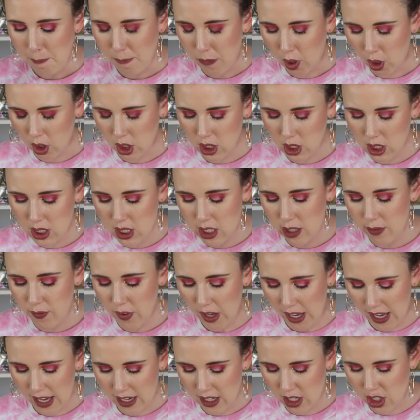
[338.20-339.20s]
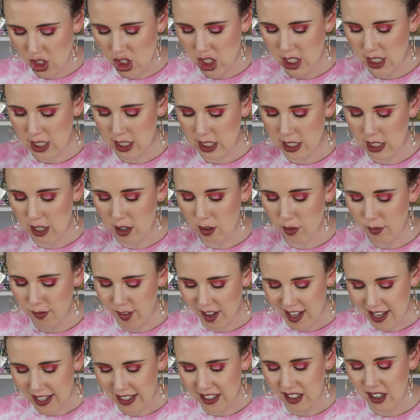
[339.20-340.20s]
Positive Energy
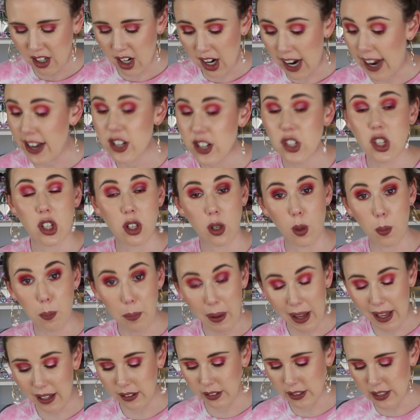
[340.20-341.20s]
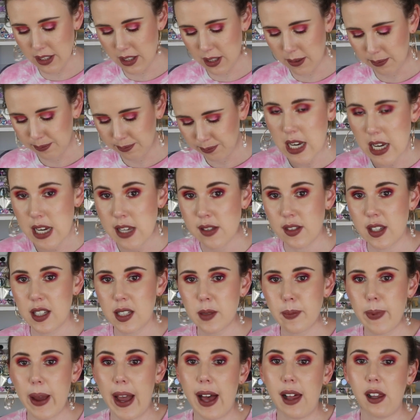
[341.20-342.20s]
Vegan Eyeshadow Palette. In
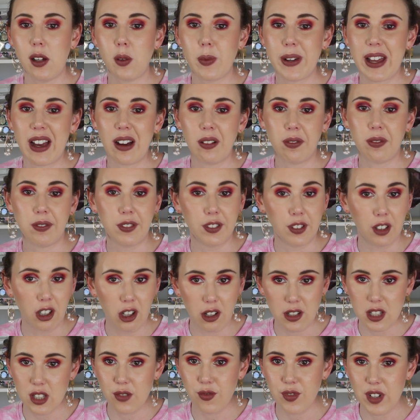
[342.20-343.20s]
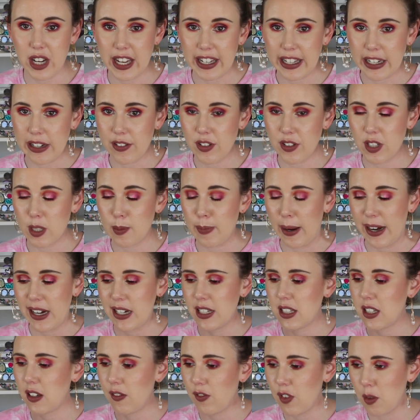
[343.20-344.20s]
this palette, we have lots of negative
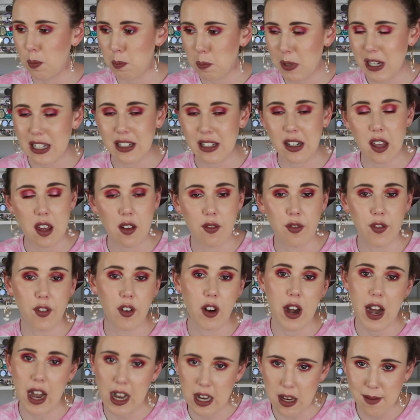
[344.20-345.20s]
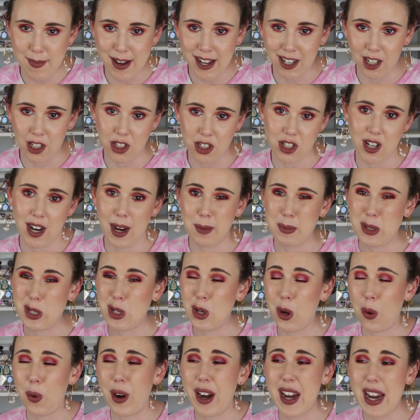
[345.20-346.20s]
space. If you've been here for any amount of time, you
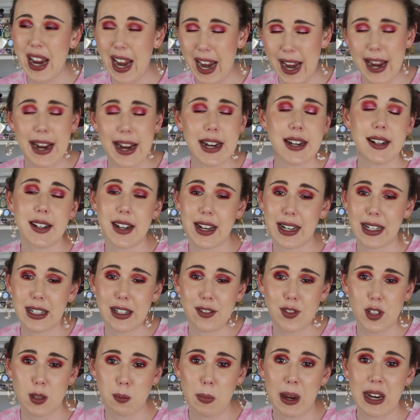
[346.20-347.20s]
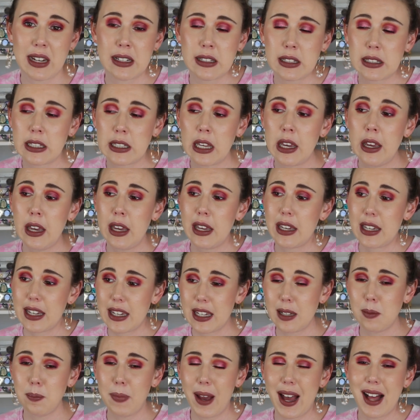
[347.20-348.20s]
know I hate negative space
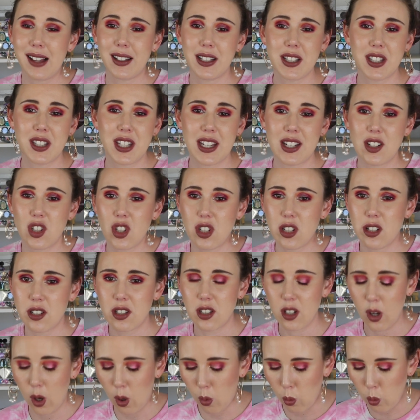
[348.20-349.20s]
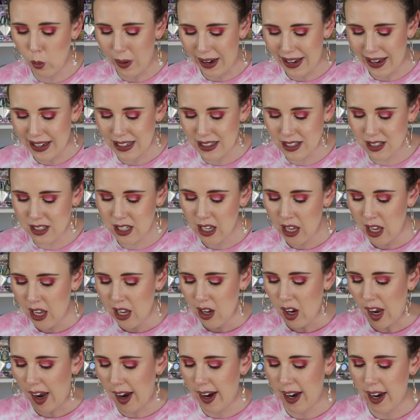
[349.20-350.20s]
in palettes, it's just a waste.
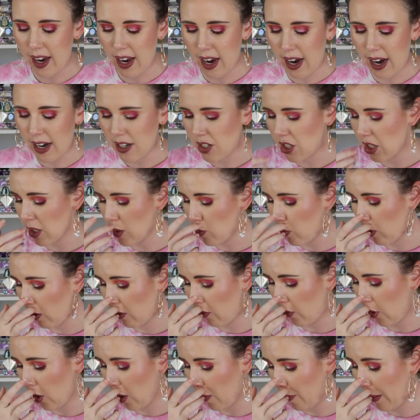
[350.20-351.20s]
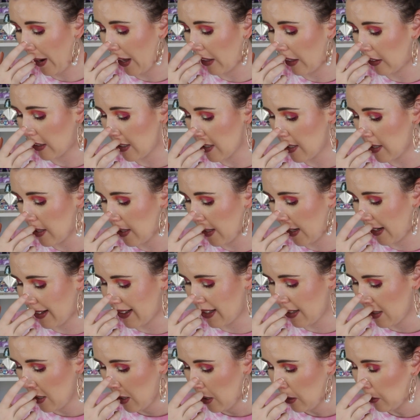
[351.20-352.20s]
I, I just prefer palettes
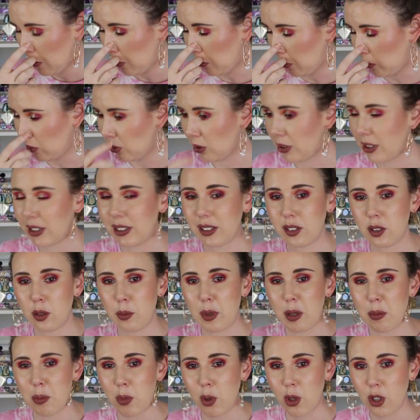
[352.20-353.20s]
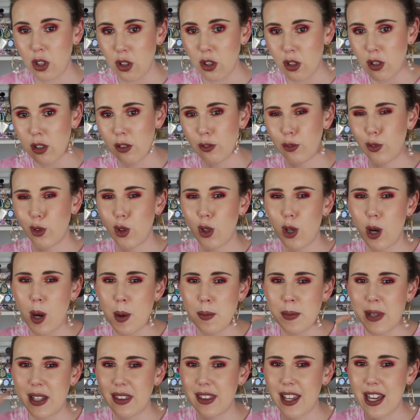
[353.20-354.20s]
that look a little bit more
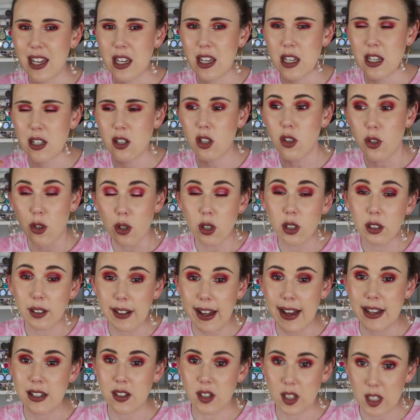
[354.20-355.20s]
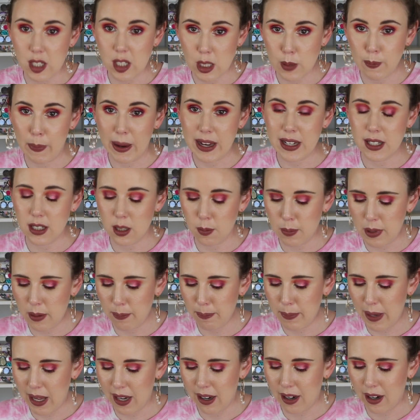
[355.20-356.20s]
uniform. They utilize the space a
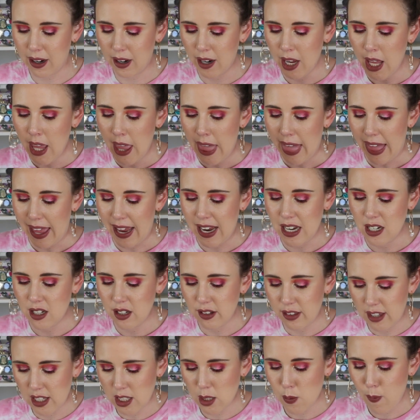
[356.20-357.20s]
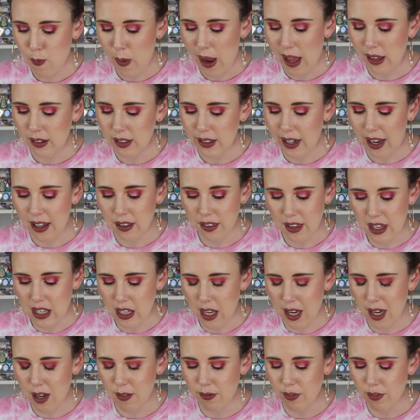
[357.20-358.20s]
bit better. And this palette, I
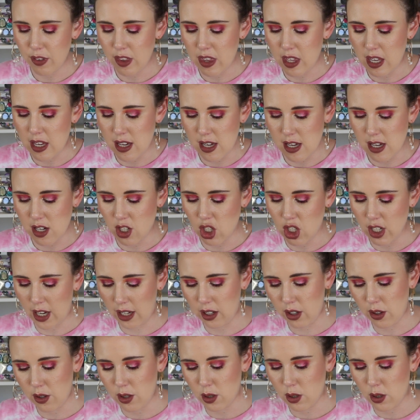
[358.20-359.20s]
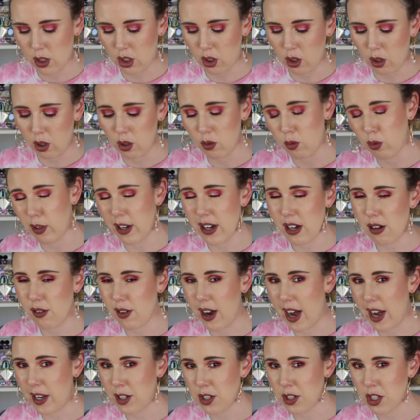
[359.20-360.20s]
think if the shadows got
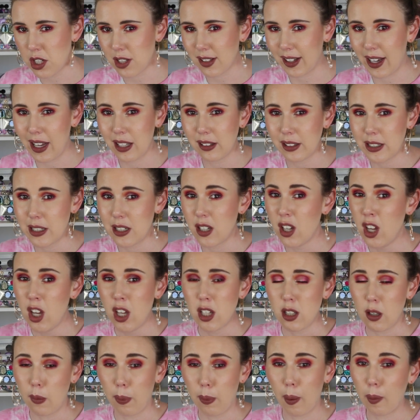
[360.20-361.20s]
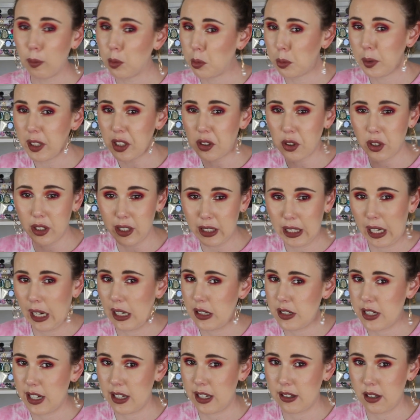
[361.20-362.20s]
rearranged slightly, you probably could have
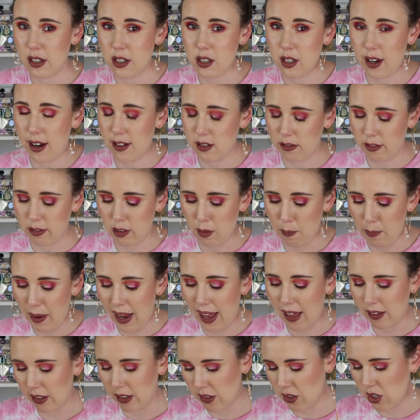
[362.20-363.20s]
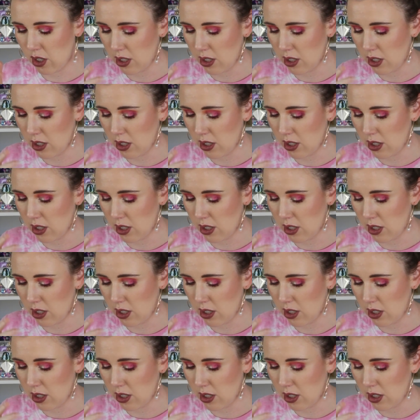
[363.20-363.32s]
cut down the size of the palette